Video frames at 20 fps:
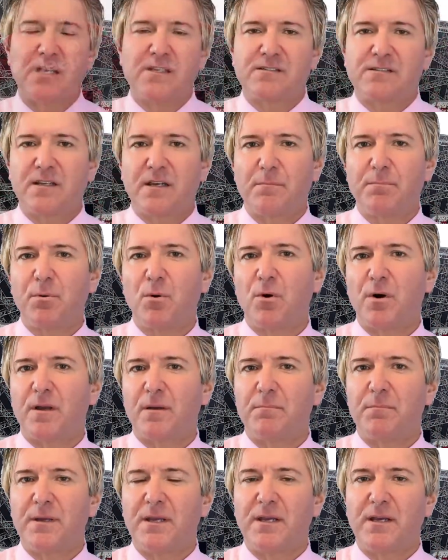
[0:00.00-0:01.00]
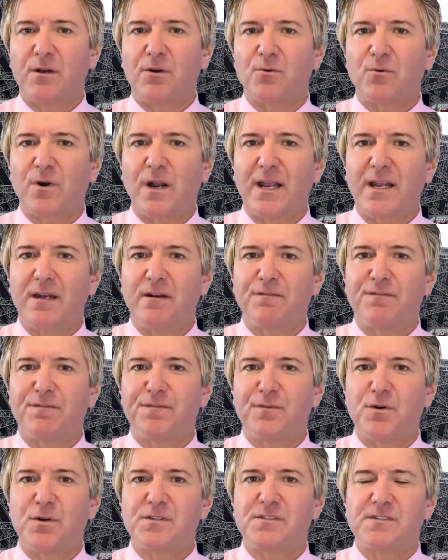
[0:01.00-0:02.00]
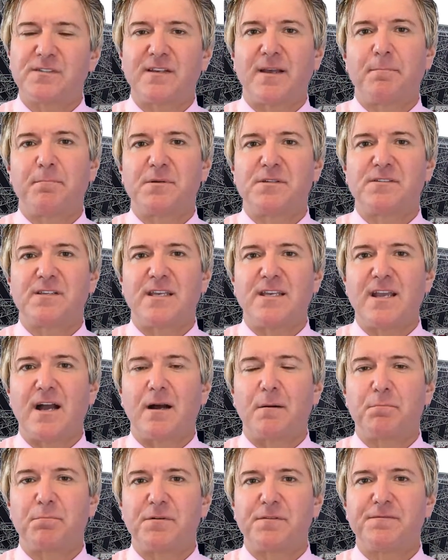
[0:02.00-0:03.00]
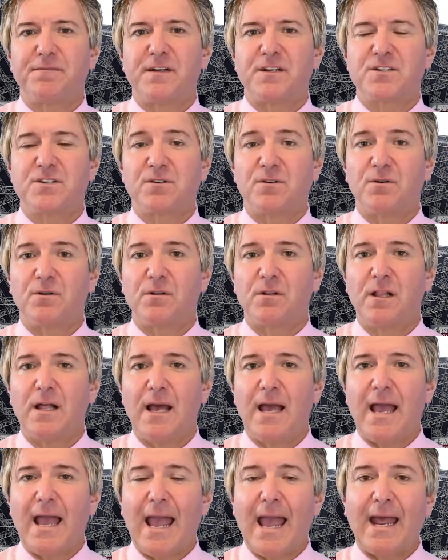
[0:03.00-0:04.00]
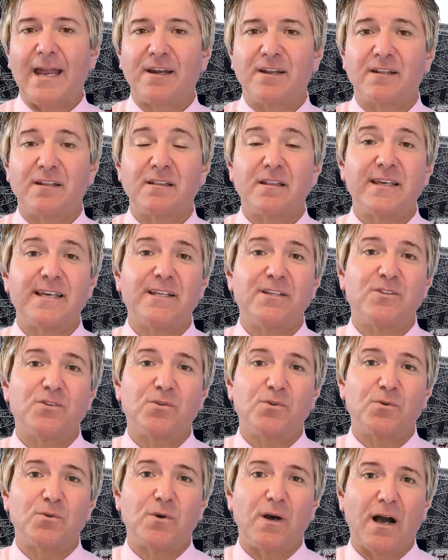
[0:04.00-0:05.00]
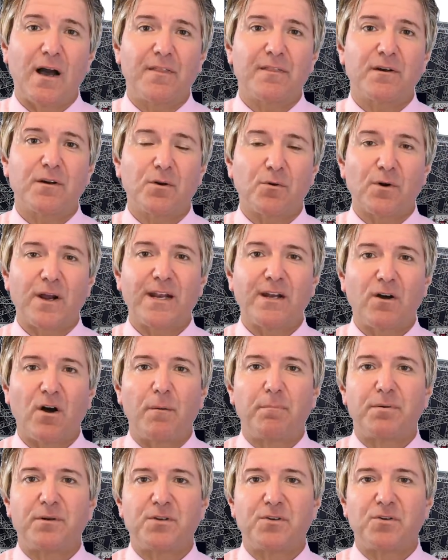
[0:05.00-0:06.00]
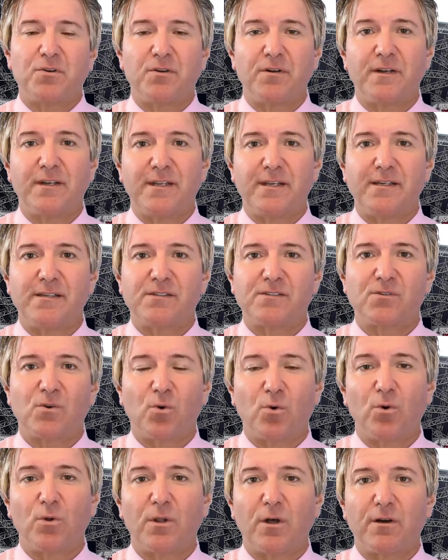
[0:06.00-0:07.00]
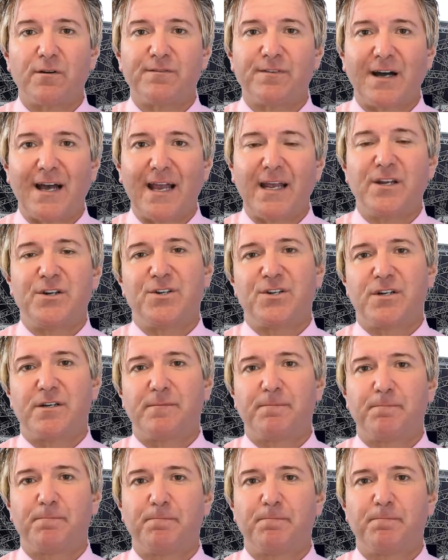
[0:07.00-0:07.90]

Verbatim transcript: Singapore can be a great first step as a young professional and can lead to other great opportunities all over Asia.